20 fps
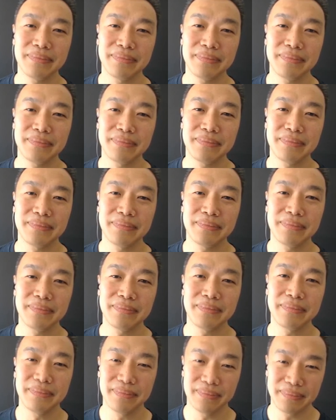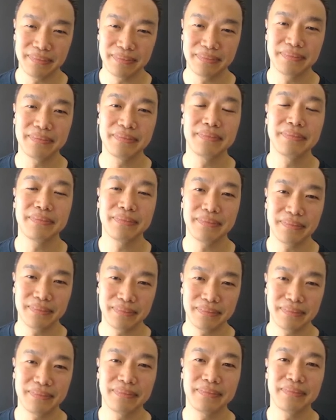
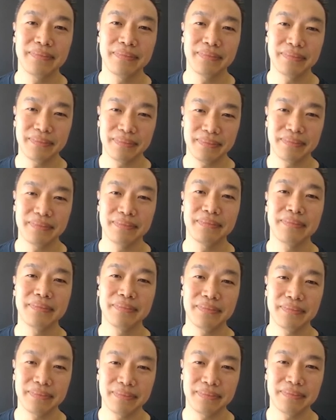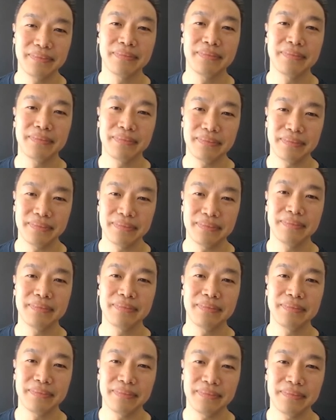
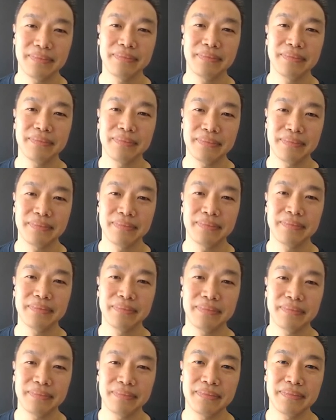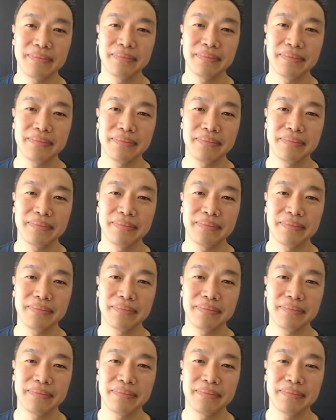
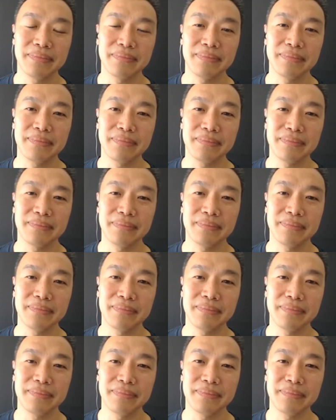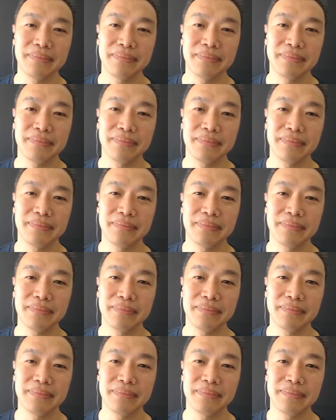(not speaking)